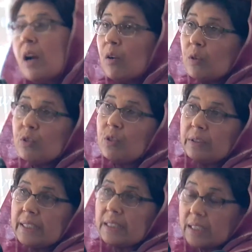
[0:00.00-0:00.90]
Also,
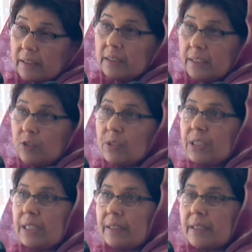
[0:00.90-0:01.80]
there's another
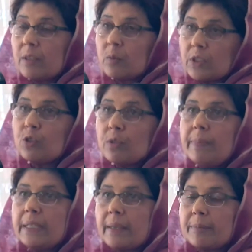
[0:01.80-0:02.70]
interesting thing which should
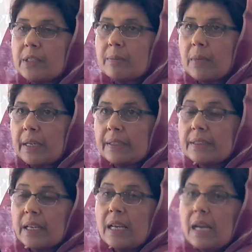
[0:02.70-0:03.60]
be kept in
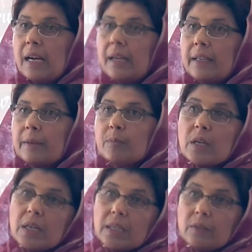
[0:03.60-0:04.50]
mind.
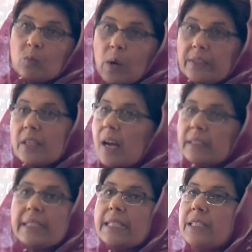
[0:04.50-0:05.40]
One
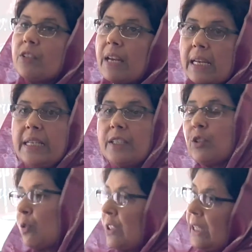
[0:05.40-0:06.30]
rag is rarely
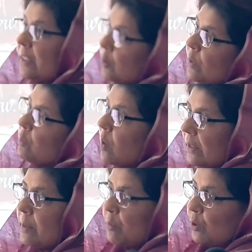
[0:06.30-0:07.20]
associated with
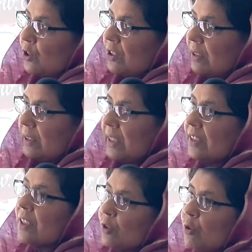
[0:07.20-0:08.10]
one emotion.
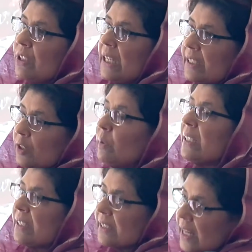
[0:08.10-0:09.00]
It's associated with
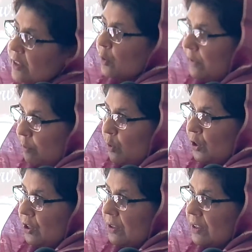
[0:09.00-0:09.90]
a set of
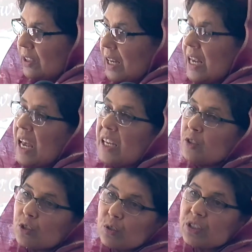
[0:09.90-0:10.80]
emotions. And
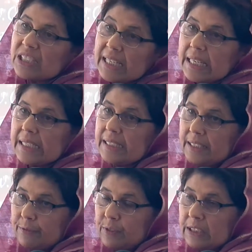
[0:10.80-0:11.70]
so singing it
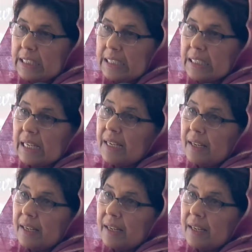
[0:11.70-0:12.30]
differently,